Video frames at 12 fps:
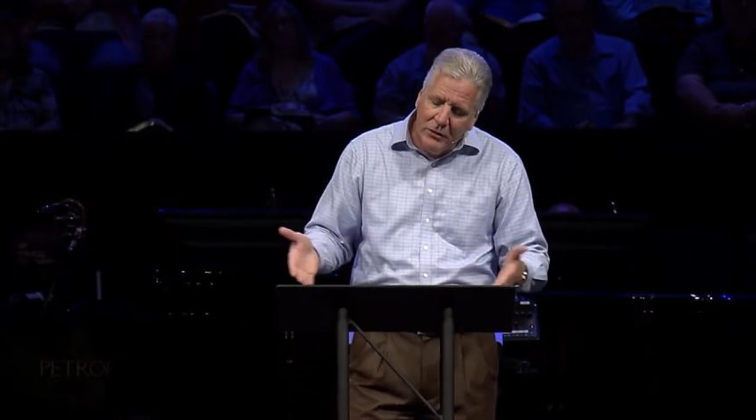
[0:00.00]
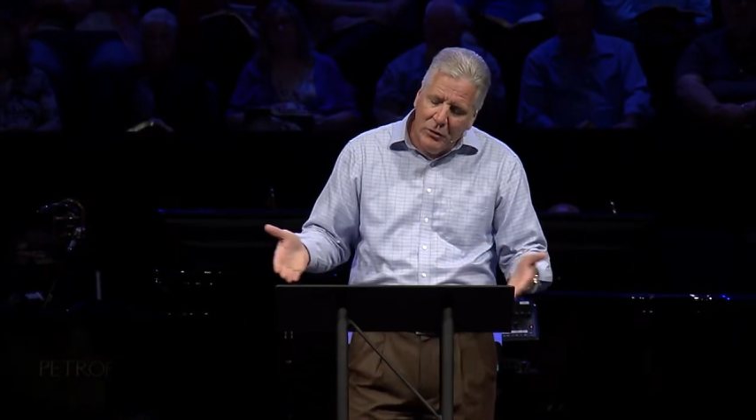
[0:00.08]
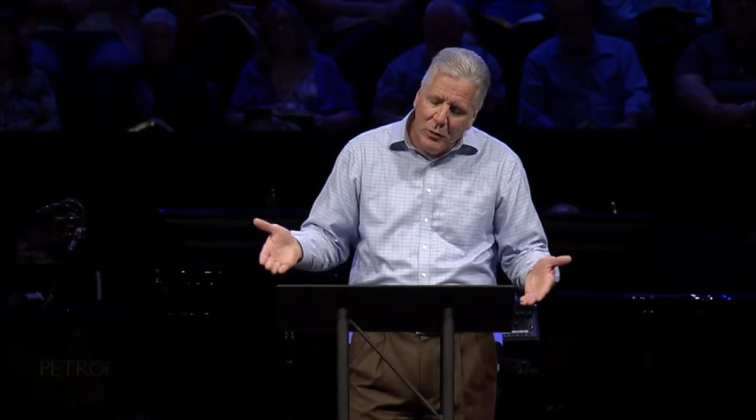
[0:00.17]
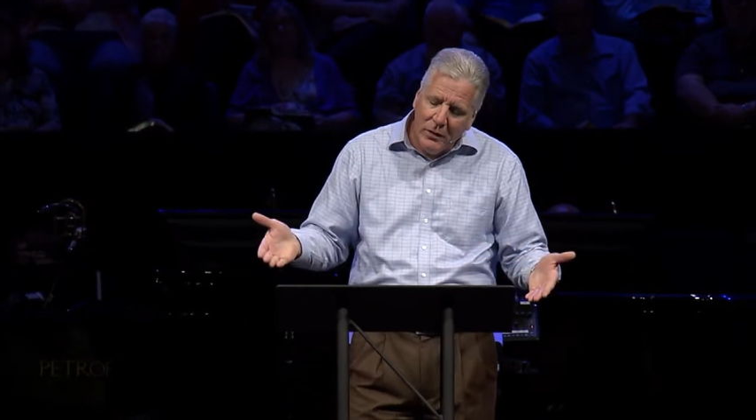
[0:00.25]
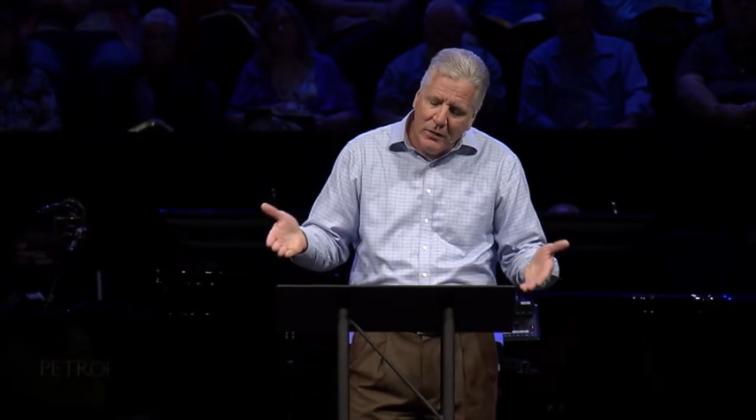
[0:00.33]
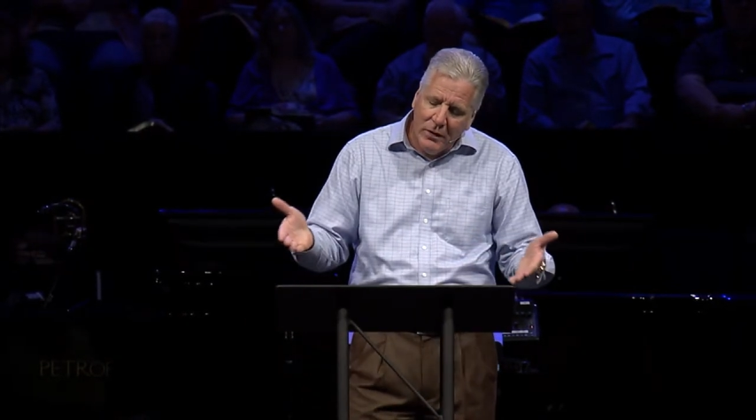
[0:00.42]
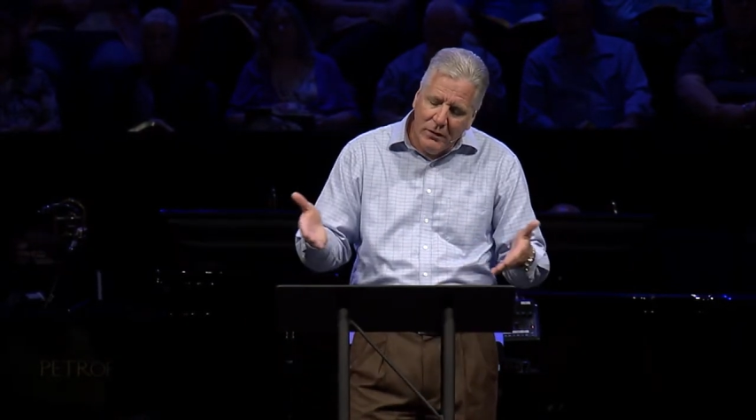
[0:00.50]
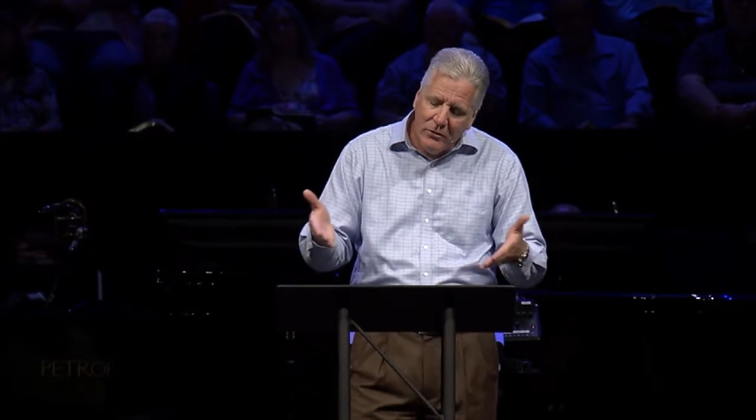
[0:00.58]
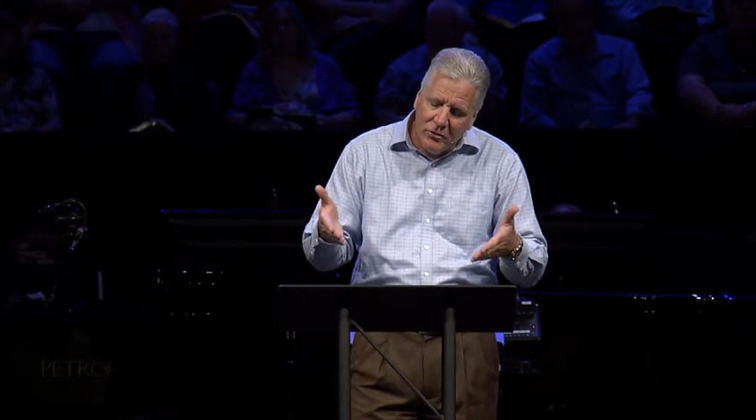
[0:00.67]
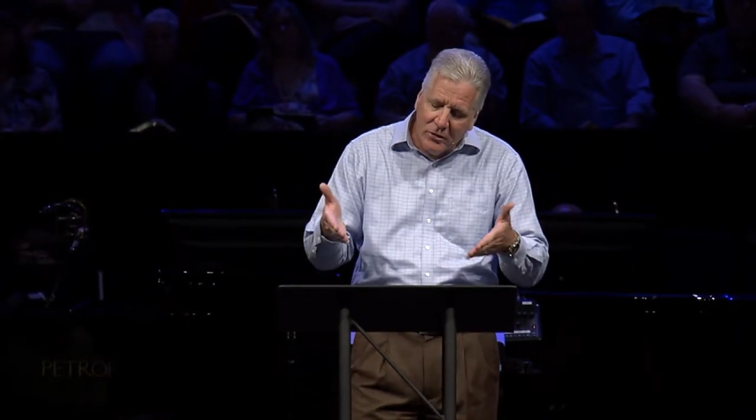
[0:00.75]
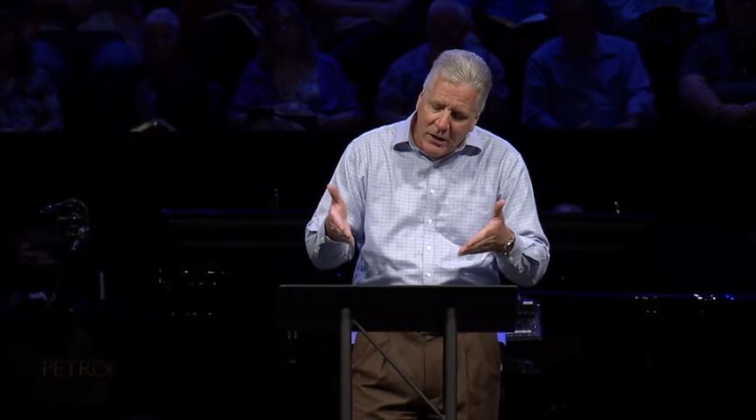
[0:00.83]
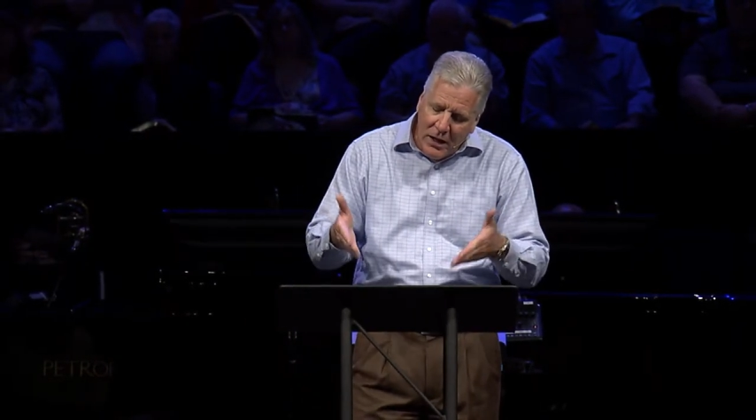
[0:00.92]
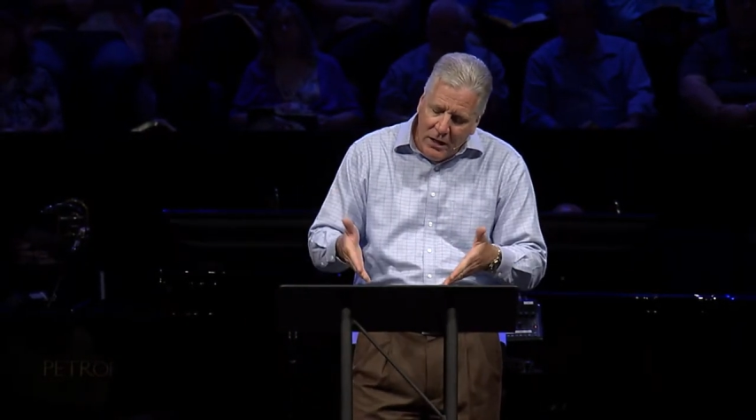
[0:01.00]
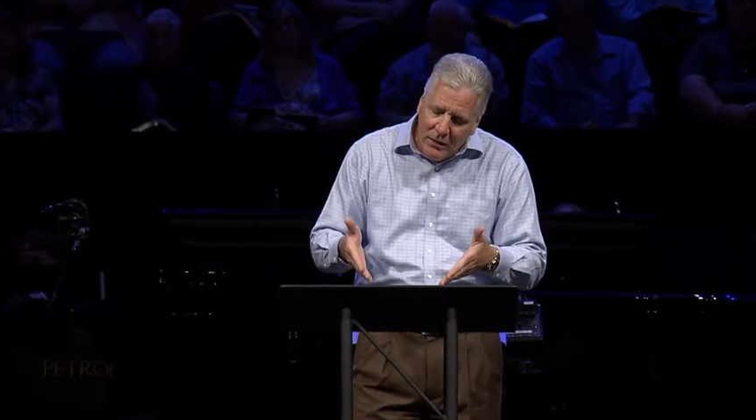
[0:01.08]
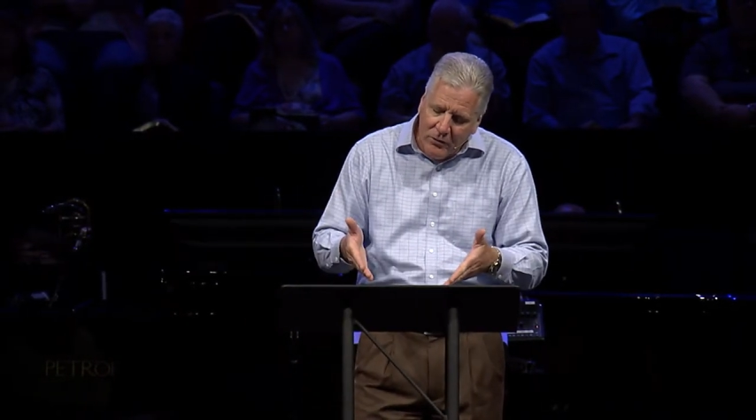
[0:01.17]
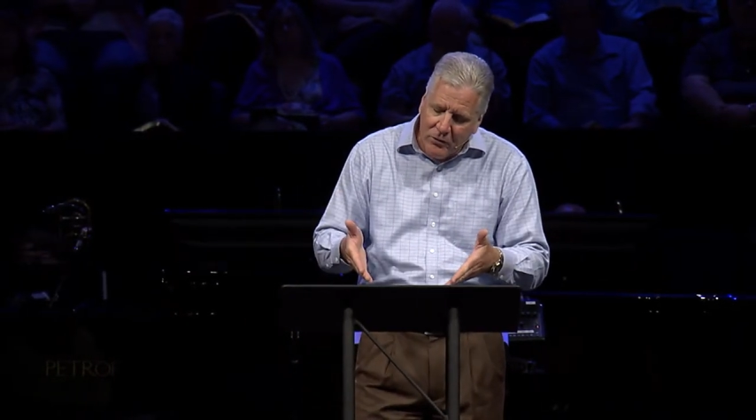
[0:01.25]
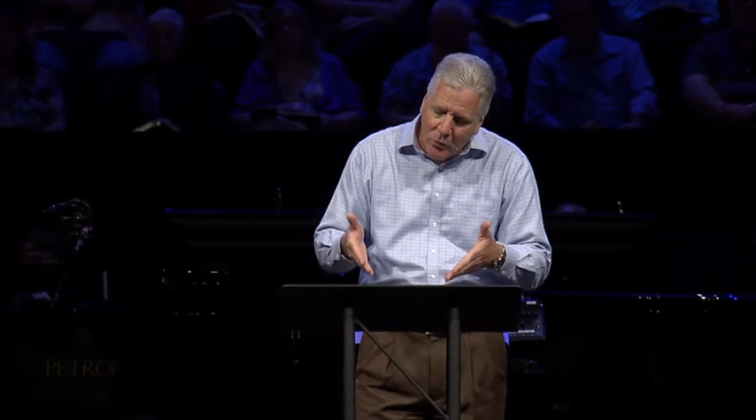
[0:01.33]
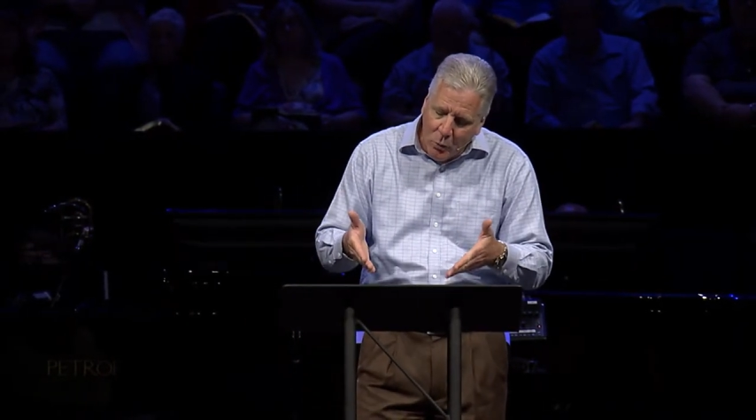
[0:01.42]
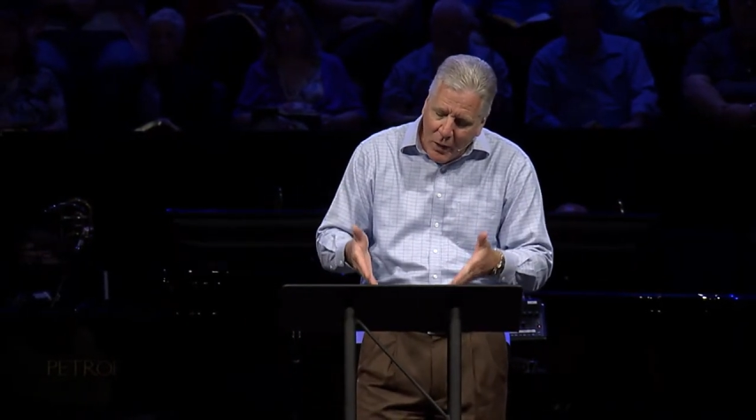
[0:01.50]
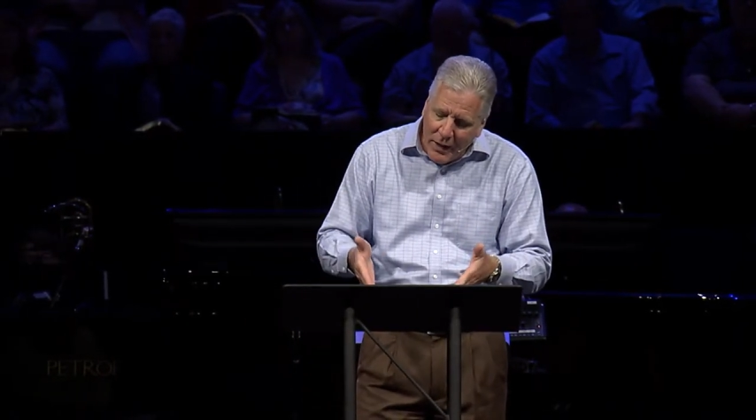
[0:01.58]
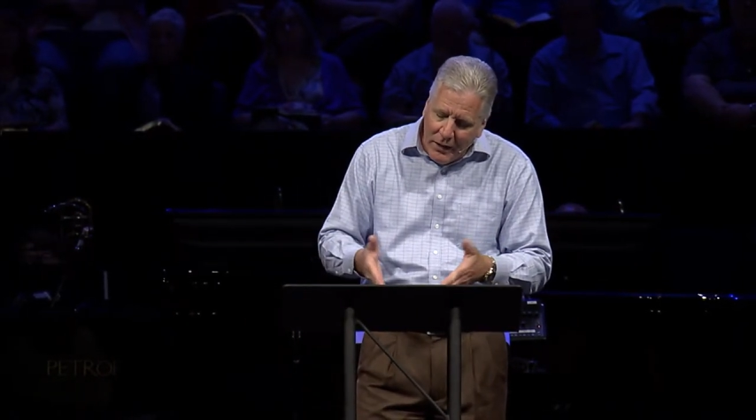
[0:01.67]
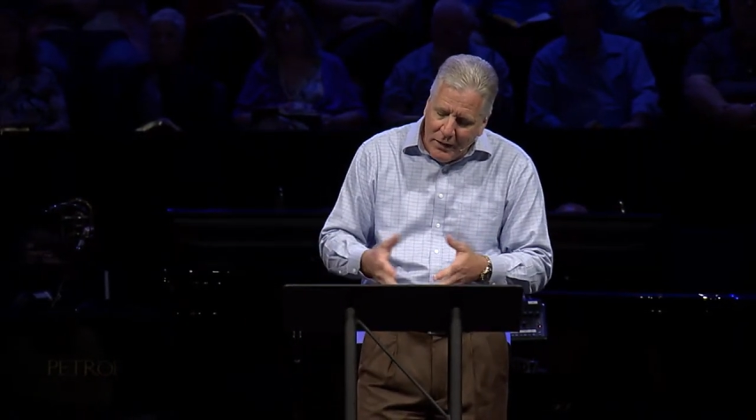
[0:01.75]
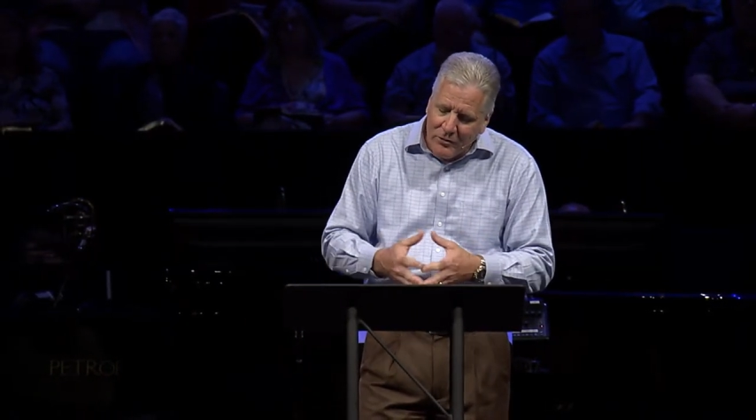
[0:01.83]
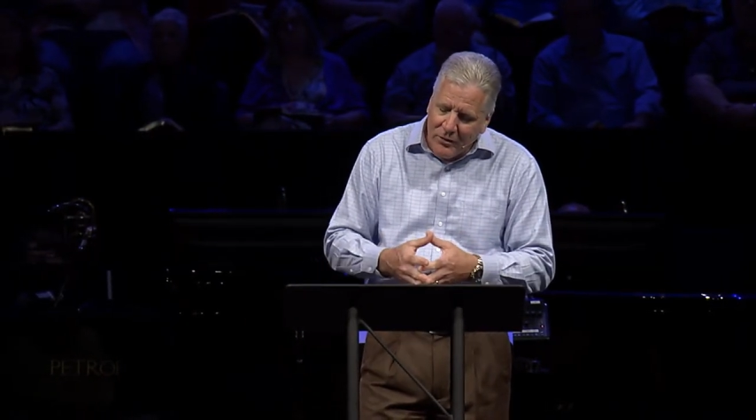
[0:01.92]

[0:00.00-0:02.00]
doing things God's ways,